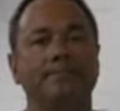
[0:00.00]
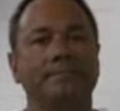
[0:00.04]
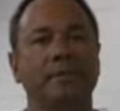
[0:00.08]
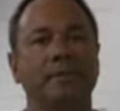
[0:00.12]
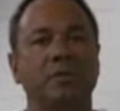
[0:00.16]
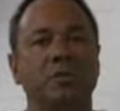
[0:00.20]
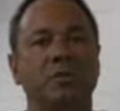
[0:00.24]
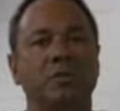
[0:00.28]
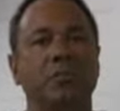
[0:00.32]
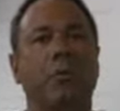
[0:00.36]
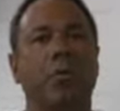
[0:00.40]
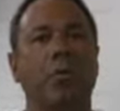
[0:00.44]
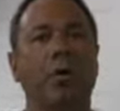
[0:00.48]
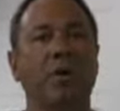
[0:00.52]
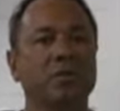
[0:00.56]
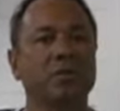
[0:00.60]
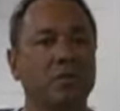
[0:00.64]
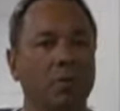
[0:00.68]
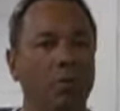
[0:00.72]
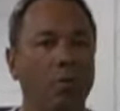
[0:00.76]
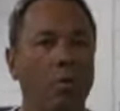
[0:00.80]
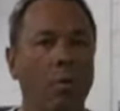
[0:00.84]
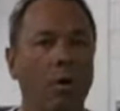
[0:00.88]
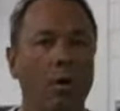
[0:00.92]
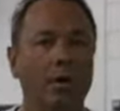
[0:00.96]
sports
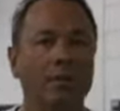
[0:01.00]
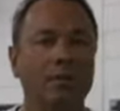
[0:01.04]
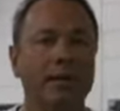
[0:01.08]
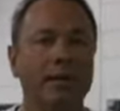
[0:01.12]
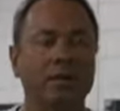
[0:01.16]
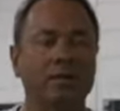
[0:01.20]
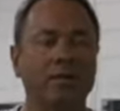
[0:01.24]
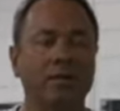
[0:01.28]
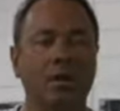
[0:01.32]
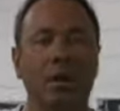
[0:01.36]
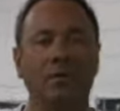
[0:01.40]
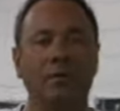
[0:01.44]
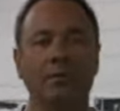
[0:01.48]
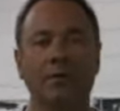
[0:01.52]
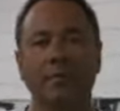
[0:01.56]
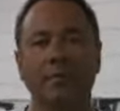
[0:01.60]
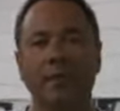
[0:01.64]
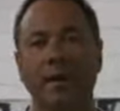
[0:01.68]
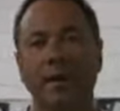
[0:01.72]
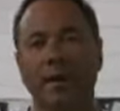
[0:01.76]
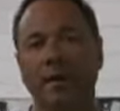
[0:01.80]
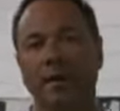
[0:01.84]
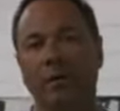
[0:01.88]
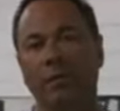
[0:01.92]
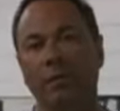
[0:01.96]
award that's offered
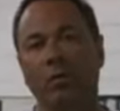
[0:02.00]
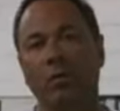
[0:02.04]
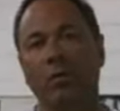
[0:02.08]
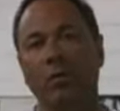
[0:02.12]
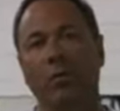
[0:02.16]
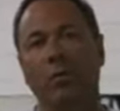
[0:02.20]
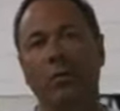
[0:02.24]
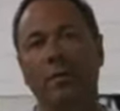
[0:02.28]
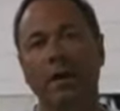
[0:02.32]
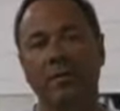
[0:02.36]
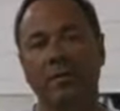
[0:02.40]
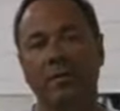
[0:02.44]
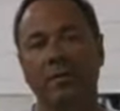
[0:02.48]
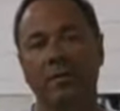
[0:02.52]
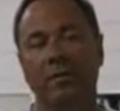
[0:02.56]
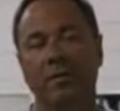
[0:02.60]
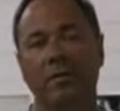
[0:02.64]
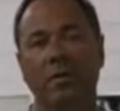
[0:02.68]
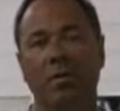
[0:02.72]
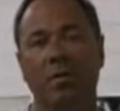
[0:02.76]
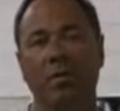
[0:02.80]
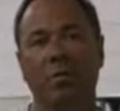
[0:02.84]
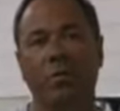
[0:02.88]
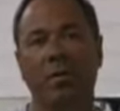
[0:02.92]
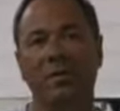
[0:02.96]
by our local paper, the
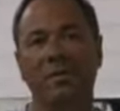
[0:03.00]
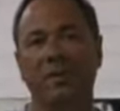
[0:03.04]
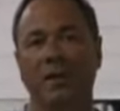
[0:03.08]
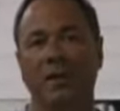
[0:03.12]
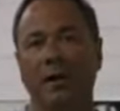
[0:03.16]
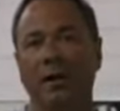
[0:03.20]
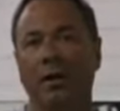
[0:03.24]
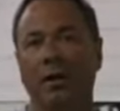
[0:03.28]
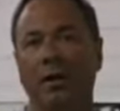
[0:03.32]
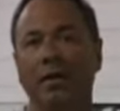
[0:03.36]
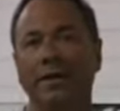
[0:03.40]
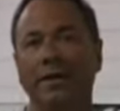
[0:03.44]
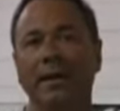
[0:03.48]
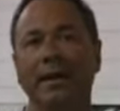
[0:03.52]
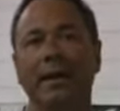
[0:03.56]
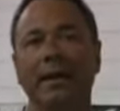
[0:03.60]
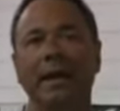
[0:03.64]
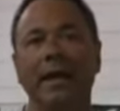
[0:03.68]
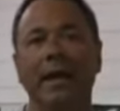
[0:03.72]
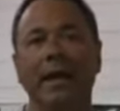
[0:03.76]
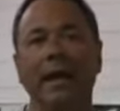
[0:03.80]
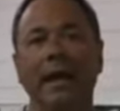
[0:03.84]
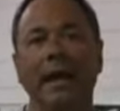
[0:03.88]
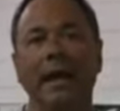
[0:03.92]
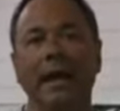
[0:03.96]
Northwest Herald,
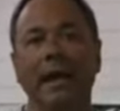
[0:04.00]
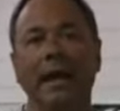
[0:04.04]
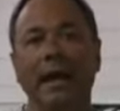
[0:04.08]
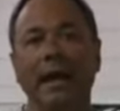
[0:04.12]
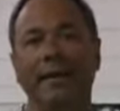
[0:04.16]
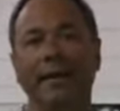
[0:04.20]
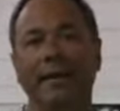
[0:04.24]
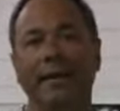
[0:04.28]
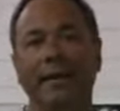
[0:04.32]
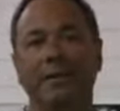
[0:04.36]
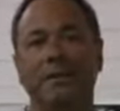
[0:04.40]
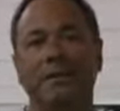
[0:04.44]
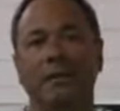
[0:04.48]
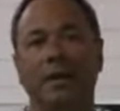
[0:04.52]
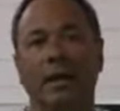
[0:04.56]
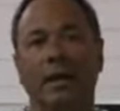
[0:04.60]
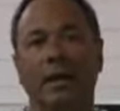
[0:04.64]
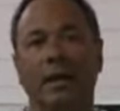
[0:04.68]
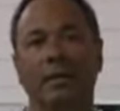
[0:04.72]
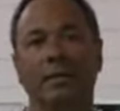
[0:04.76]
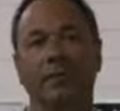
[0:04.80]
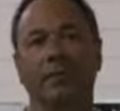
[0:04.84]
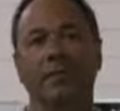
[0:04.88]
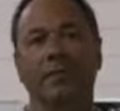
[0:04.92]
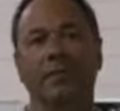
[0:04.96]
and it's
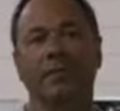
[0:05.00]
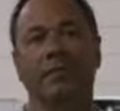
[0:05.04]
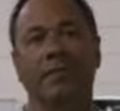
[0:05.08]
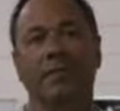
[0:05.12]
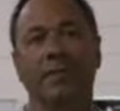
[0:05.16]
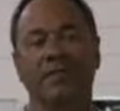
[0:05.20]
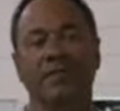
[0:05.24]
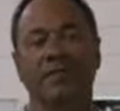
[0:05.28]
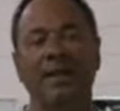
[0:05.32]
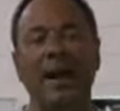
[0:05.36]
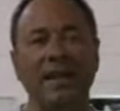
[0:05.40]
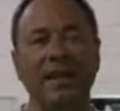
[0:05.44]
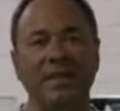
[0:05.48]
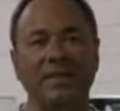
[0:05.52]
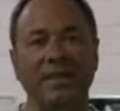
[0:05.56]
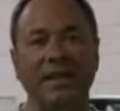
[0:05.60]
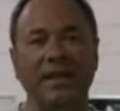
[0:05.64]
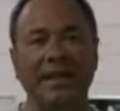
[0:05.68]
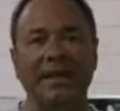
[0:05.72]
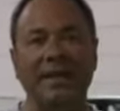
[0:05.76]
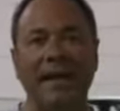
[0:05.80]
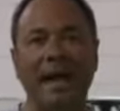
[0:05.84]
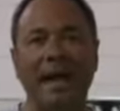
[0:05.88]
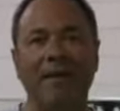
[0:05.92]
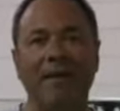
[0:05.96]
for the Fox
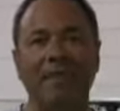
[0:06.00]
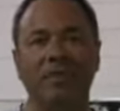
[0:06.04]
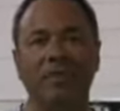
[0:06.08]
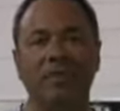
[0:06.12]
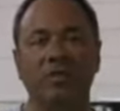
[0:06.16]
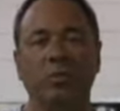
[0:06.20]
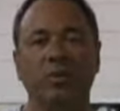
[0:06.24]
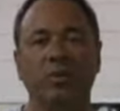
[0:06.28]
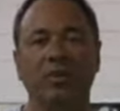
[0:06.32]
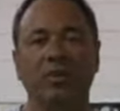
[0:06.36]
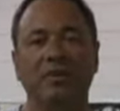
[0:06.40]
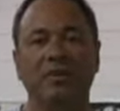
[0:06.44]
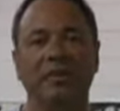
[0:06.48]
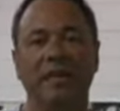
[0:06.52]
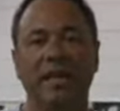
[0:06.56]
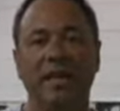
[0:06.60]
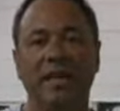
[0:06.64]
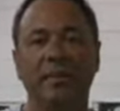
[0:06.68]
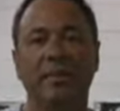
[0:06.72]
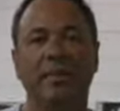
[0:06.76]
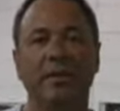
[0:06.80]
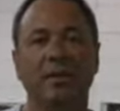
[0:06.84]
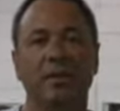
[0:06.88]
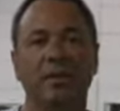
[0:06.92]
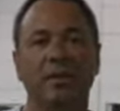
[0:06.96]
Valley Conference, which
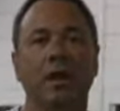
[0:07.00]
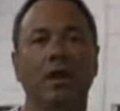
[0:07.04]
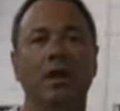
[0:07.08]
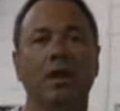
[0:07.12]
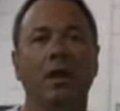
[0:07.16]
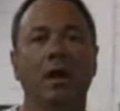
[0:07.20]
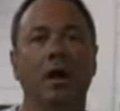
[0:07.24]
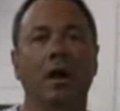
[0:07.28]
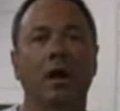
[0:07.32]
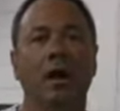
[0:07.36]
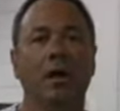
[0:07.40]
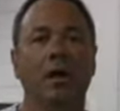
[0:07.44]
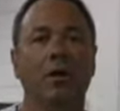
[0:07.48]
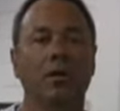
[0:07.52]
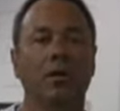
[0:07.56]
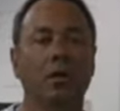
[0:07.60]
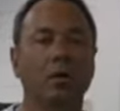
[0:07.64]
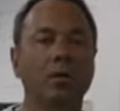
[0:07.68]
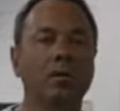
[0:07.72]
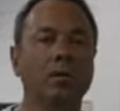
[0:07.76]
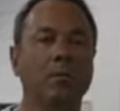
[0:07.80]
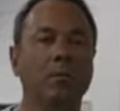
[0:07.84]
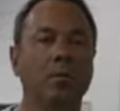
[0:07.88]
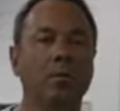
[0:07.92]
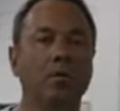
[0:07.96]
team has
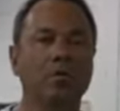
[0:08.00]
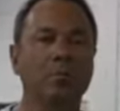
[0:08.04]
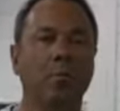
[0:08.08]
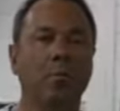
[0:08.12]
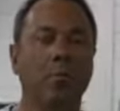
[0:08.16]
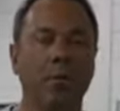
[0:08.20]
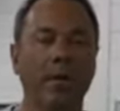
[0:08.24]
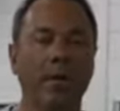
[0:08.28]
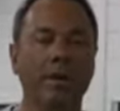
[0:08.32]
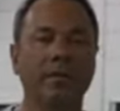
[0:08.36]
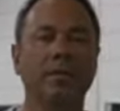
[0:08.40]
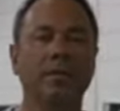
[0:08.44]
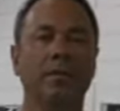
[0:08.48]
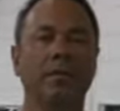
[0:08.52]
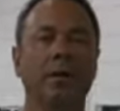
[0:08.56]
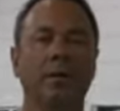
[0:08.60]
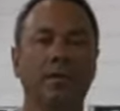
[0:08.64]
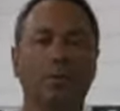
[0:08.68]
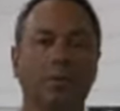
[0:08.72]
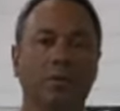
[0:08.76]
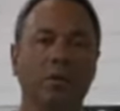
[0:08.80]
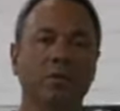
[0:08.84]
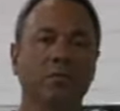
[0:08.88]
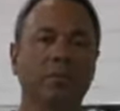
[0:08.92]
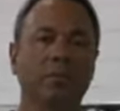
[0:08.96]
earned the most points, in
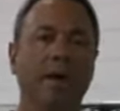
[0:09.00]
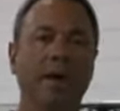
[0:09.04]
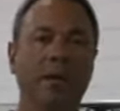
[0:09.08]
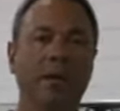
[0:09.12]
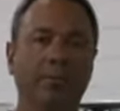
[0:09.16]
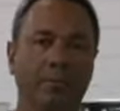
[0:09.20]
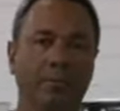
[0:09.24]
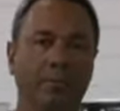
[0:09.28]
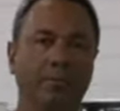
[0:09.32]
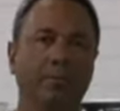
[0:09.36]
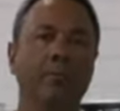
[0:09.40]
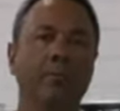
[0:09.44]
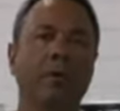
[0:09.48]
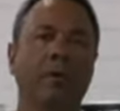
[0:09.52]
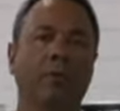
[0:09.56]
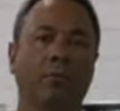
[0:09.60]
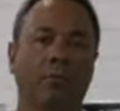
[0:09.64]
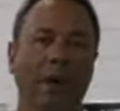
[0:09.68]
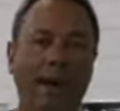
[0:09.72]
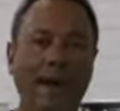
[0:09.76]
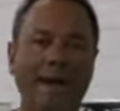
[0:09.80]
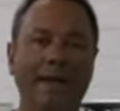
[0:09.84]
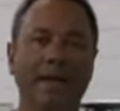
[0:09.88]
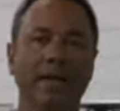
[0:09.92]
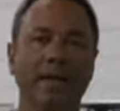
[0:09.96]
other words, by the
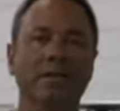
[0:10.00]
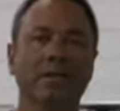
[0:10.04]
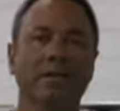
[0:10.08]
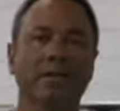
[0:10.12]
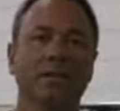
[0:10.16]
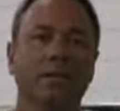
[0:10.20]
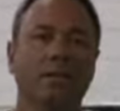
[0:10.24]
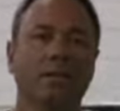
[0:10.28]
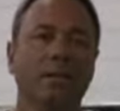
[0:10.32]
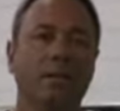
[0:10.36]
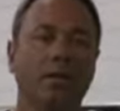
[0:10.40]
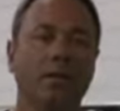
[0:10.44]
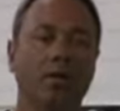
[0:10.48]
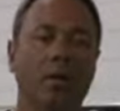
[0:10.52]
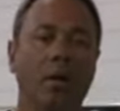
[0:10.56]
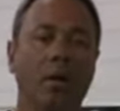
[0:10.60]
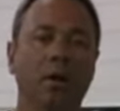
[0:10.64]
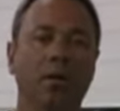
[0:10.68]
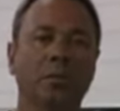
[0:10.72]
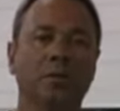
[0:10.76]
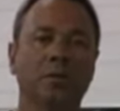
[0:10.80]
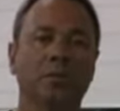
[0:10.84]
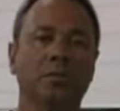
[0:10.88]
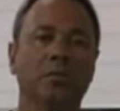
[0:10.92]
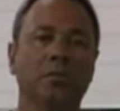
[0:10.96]
rankings in
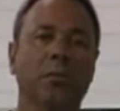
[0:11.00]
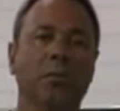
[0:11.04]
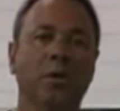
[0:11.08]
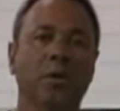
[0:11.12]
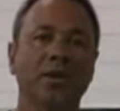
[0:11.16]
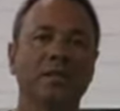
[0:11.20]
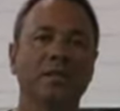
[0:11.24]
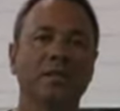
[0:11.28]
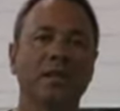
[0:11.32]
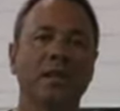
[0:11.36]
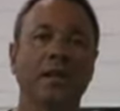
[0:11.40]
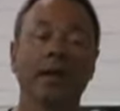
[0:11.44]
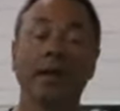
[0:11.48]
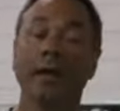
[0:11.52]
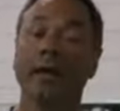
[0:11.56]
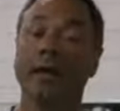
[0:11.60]
all of the sports.